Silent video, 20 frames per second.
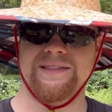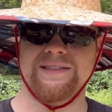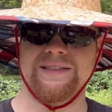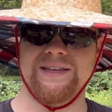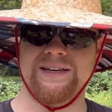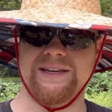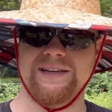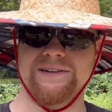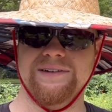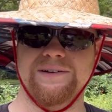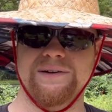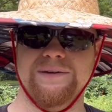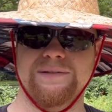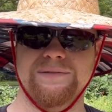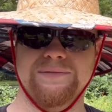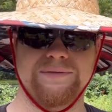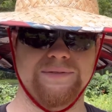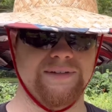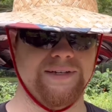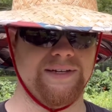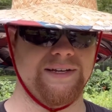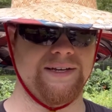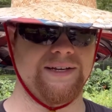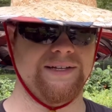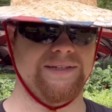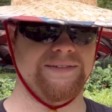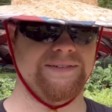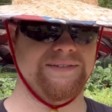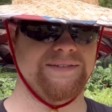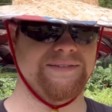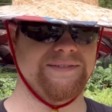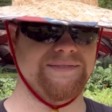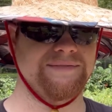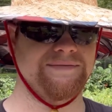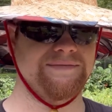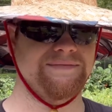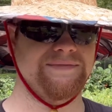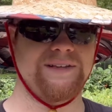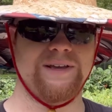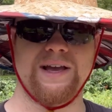Think of
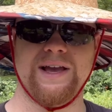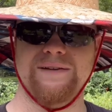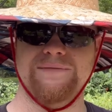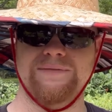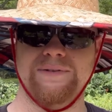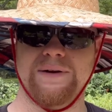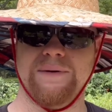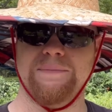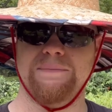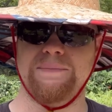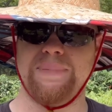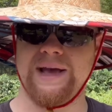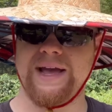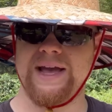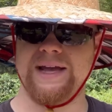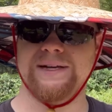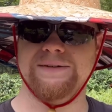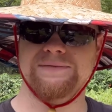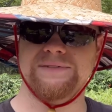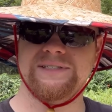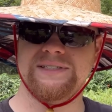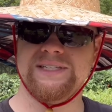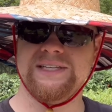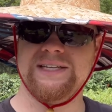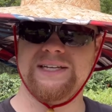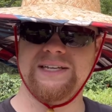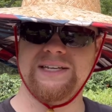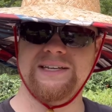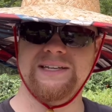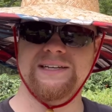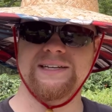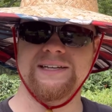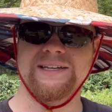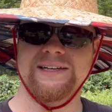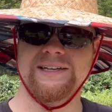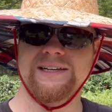you have a bag of seed,